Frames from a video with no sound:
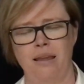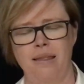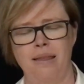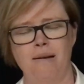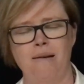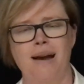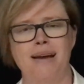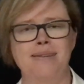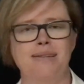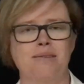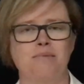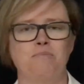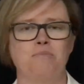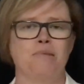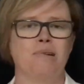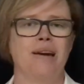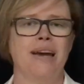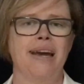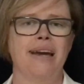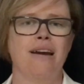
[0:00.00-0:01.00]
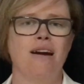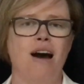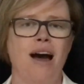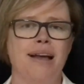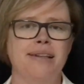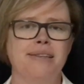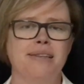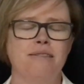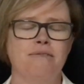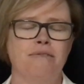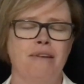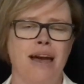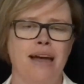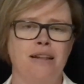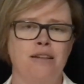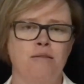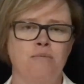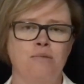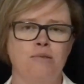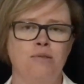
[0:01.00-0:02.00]
There are some prayer guides
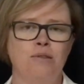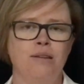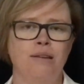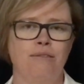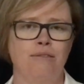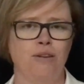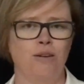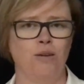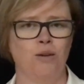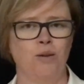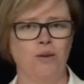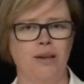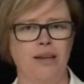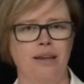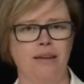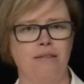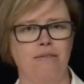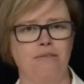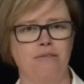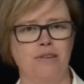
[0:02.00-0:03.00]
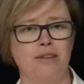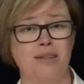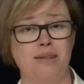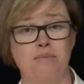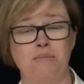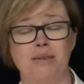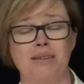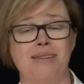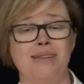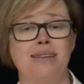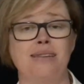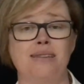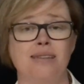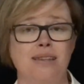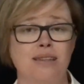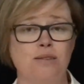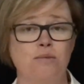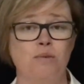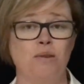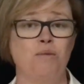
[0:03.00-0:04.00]
available if you're looking for some
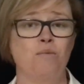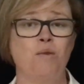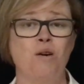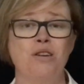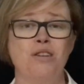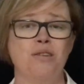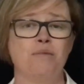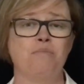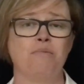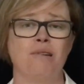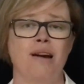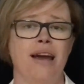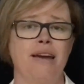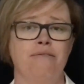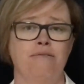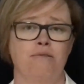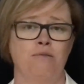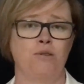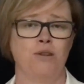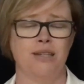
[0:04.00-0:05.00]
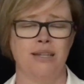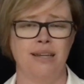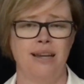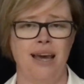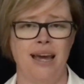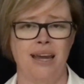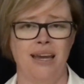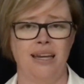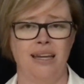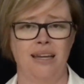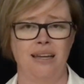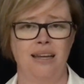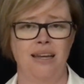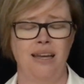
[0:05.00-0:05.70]
assistance with what to pray for today.